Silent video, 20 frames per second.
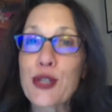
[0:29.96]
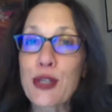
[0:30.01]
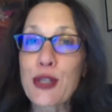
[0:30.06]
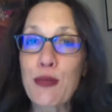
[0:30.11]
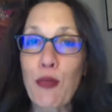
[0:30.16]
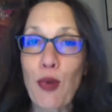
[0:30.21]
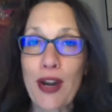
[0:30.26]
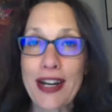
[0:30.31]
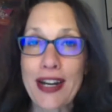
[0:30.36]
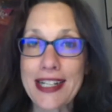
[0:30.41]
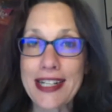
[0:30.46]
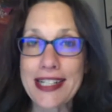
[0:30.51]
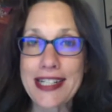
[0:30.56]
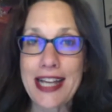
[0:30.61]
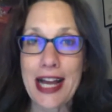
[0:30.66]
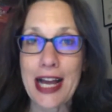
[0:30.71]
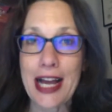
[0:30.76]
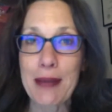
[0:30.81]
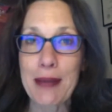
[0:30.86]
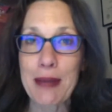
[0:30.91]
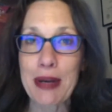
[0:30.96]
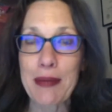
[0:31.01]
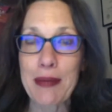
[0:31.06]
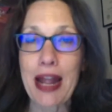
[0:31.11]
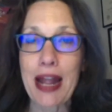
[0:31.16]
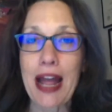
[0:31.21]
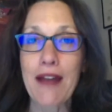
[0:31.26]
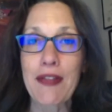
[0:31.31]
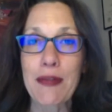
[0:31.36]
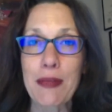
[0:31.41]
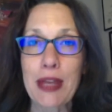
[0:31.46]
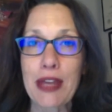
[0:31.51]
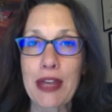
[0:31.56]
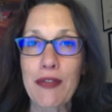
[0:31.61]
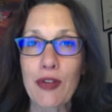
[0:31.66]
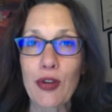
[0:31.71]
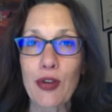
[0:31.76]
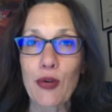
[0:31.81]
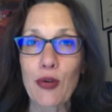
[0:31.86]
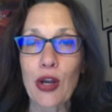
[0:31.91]
one at a time, and I'm going to have them
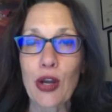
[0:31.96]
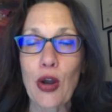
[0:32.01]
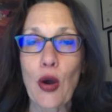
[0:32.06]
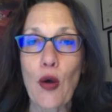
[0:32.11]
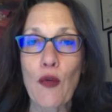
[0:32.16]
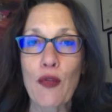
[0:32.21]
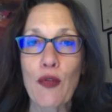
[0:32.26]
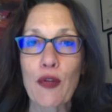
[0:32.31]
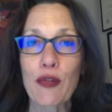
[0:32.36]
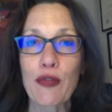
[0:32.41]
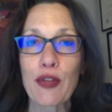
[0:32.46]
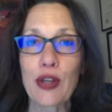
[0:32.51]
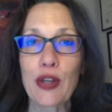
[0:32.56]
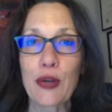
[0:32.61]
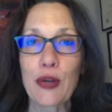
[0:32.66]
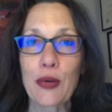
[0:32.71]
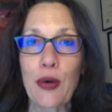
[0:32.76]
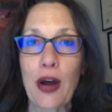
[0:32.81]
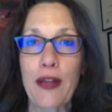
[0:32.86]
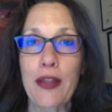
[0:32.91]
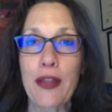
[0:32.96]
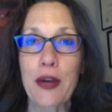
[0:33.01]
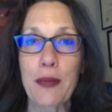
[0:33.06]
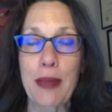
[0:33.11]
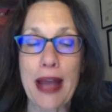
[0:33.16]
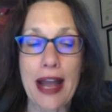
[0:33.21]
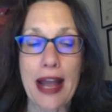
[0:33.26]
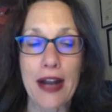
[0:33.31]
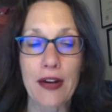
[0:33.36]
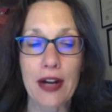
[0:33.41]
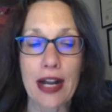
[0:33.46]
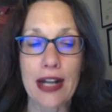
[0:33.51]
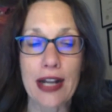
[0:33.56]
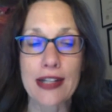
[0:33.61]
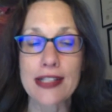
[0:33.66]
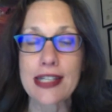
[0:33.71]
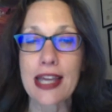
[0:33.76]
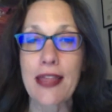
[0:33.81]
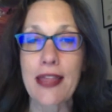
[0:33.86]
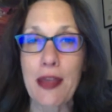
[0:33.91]
give you an overview on their
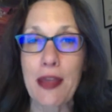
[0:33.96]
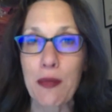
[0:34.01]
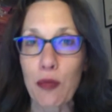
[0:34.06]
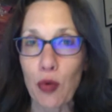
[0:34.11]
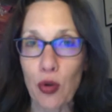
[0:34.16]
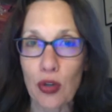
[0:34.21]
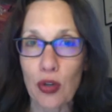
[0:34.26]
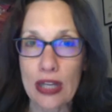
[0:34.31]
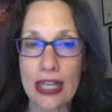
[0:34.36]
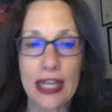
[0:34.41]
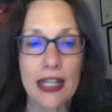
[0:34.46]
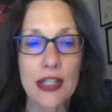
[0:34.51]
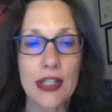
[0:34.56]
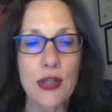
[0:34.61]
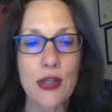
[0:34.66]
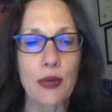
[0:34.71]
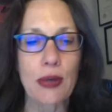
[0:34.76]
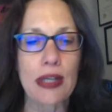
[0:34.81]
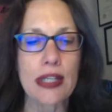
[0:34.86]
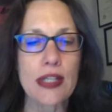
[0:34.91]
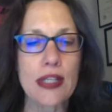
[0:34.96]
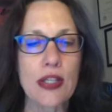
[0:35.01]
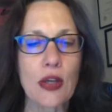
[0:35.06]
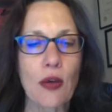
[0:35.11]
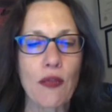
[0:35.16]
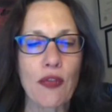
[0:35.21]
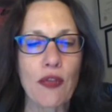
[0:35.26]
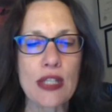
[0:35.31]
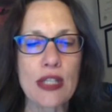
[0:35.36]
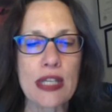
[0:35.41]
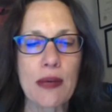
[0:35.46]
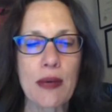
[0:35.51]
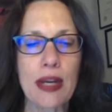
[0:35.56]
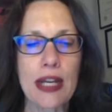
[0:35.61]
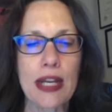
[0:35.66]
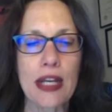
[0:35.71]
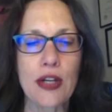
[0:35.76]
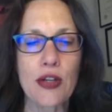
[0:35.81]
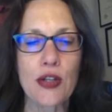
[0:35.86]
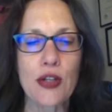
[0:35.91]
backgrounds, and then we'll get into it. So first, I
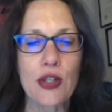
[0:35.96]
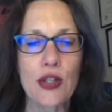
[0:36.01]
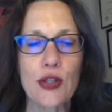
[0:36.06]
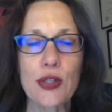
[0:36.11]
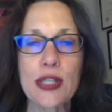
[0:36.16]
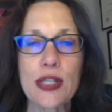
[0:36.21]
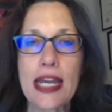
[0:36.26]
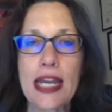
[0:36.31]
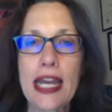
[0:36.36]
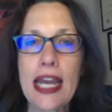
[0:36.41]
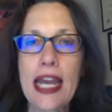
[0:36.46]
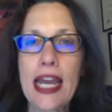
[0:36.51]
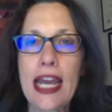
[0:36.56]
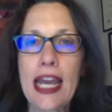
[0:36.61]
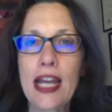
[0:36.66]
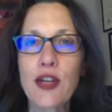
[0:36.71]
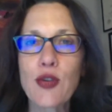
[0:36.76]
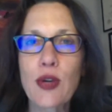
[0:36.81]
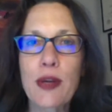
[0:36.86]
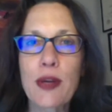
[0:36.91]
want to introduce Andrea